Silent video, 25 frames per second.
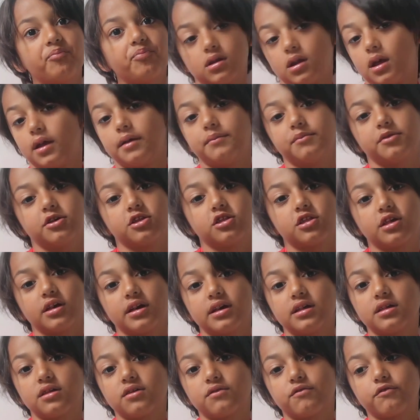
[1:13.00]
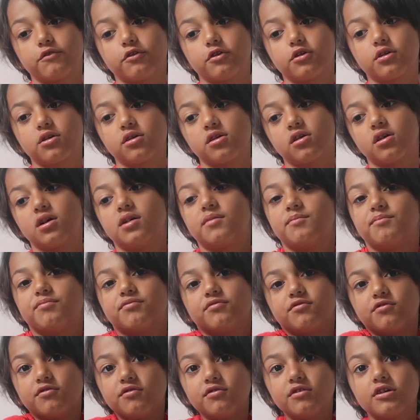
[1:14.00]
Climate change, for
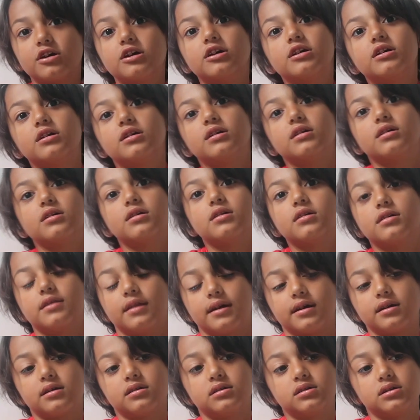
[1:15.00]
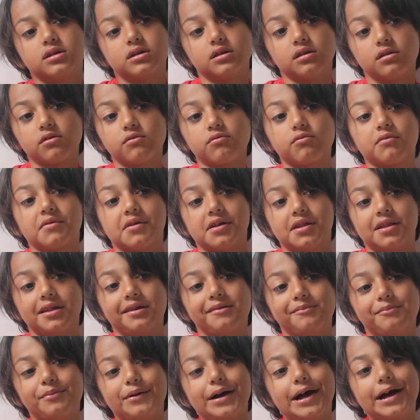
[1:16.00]
example, that is
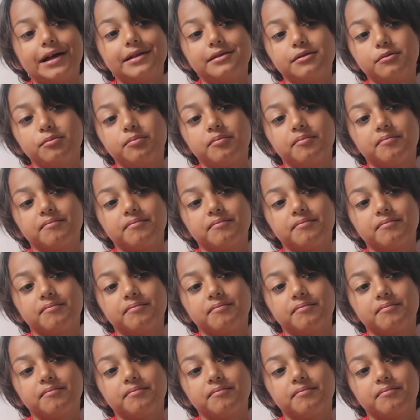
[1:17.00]
really bad.